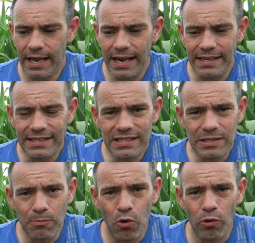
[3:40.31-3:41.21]
Any
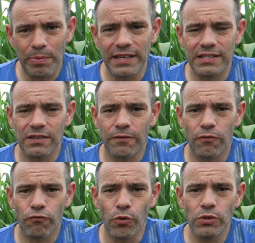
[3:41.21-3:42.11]
small piece of
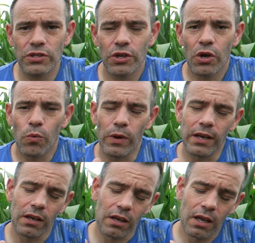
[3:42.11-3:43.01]
root
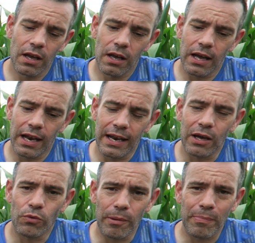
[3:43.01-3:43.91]
will
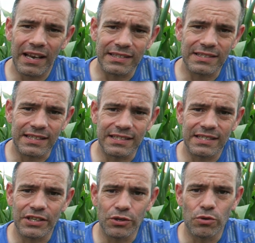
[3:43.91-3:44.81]
allow the plant to
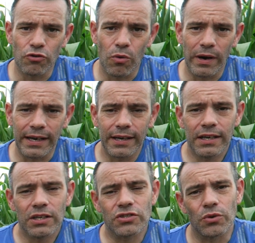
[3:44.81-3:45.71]
continue growing,
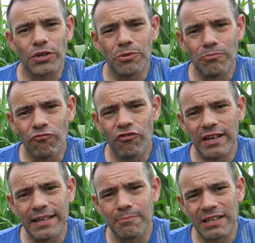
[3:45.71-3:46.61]
so you
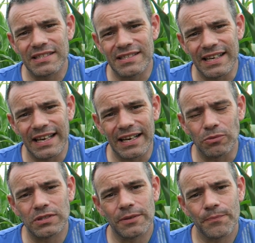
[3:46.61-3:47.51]
really must dig it
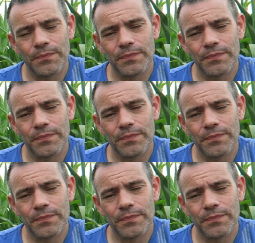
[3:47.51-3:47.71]
out.